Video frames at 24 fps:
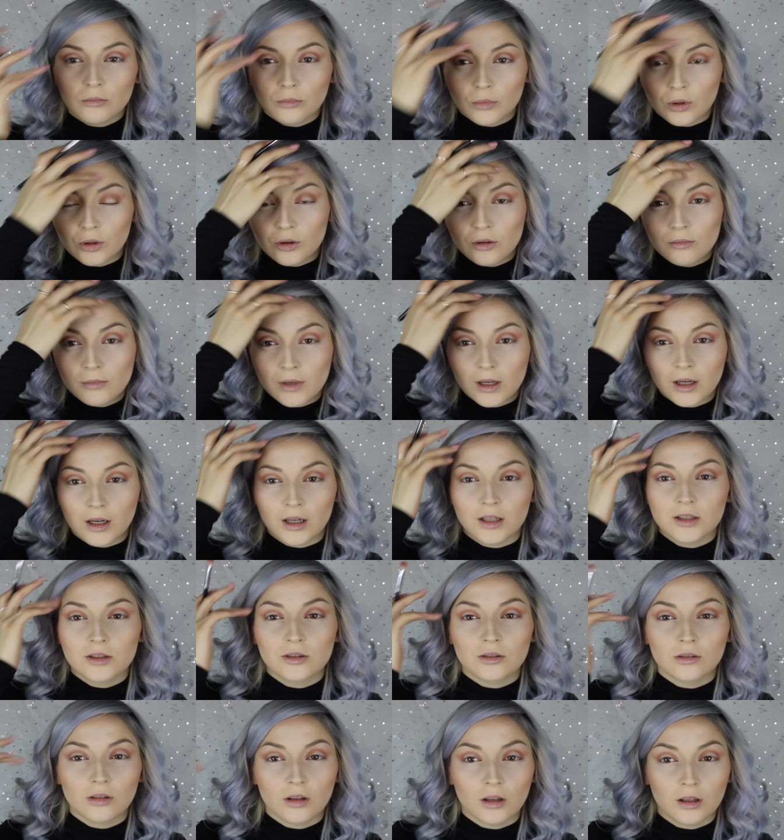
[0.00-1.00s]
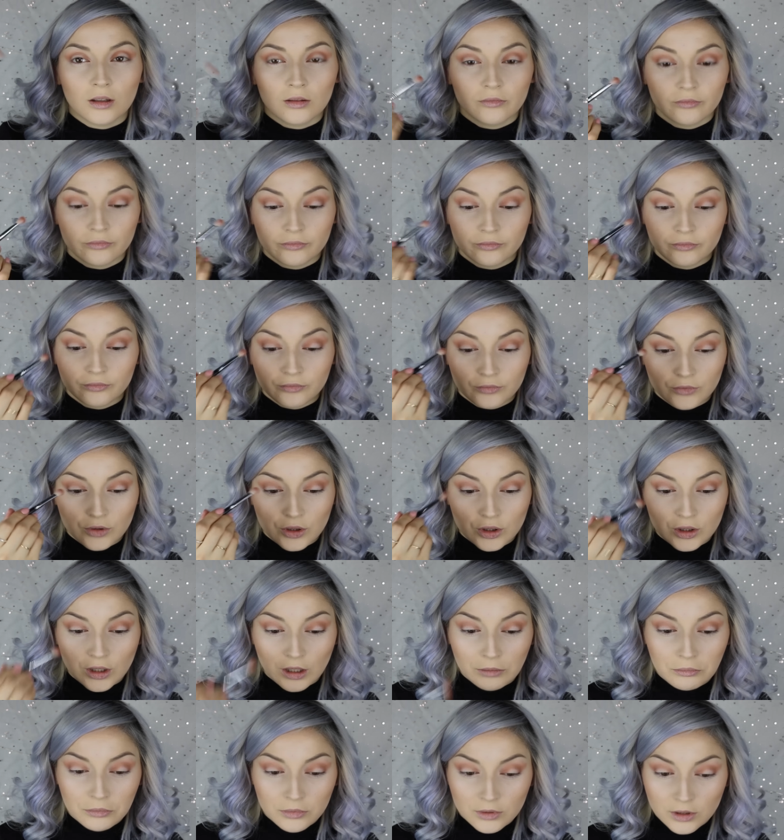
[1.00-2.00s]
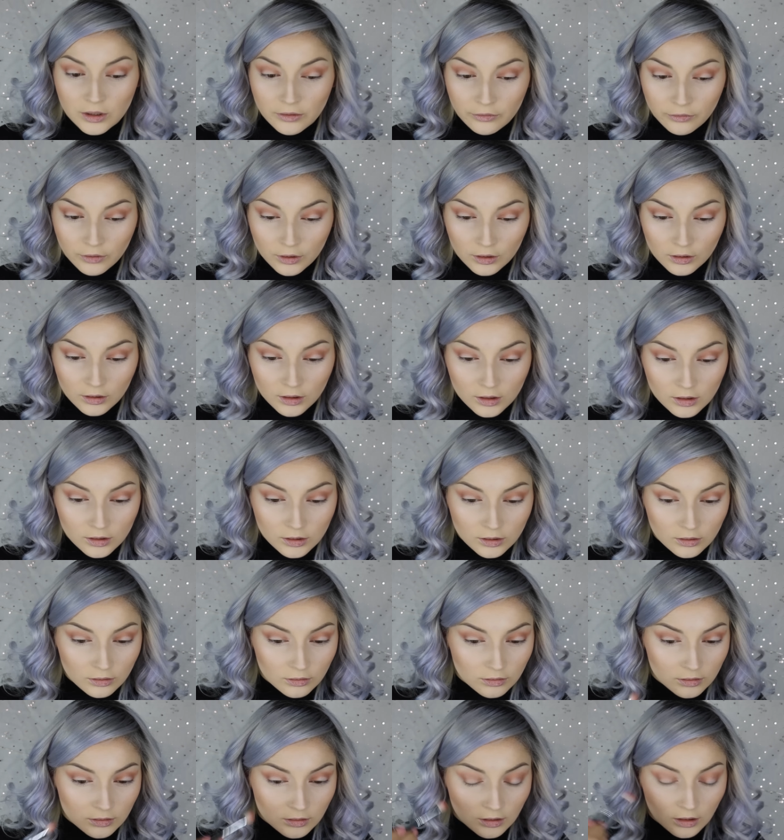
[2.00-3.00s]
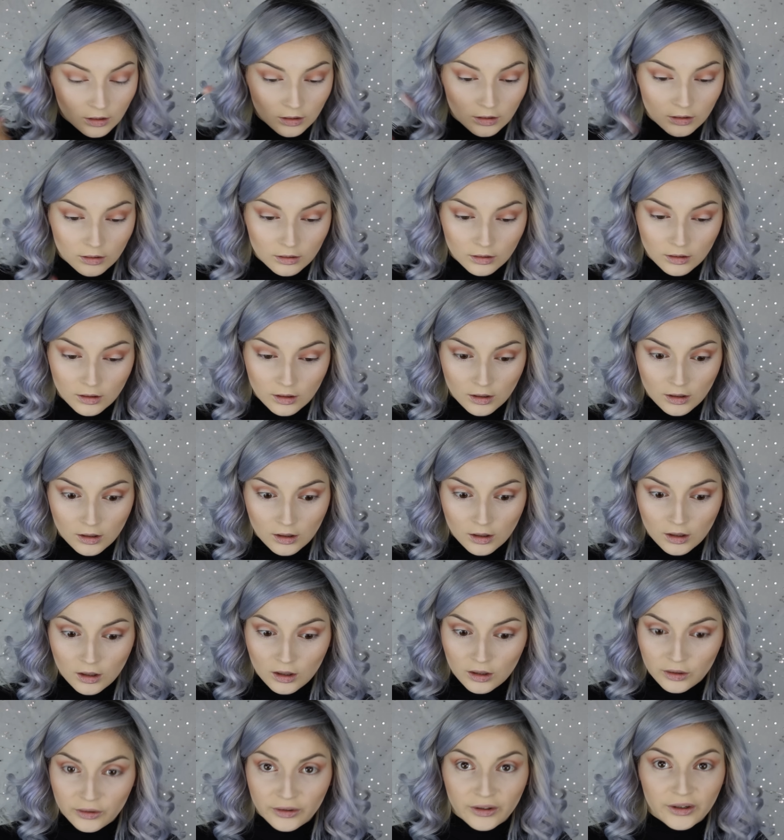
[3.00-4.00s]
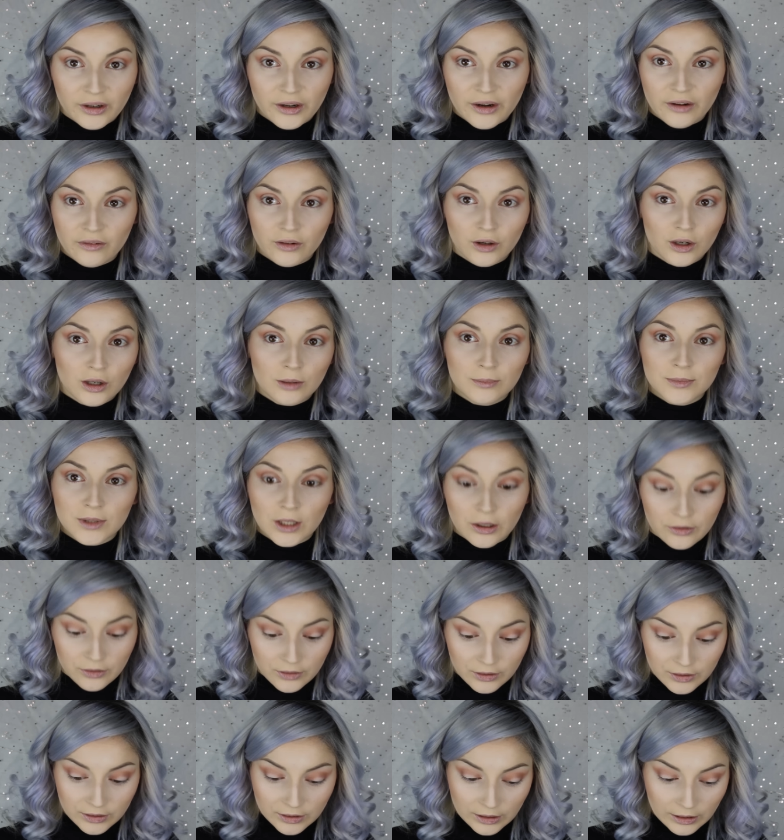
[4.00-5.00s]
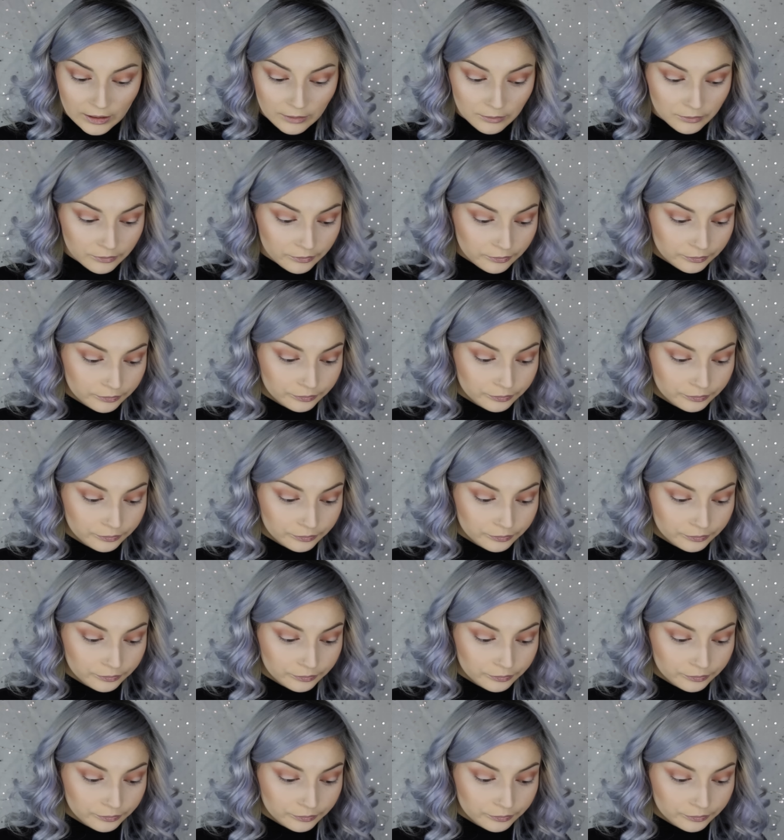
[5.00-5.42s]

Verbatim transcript: Both of my eyes are like shaped differently, so it's like never comes out the same.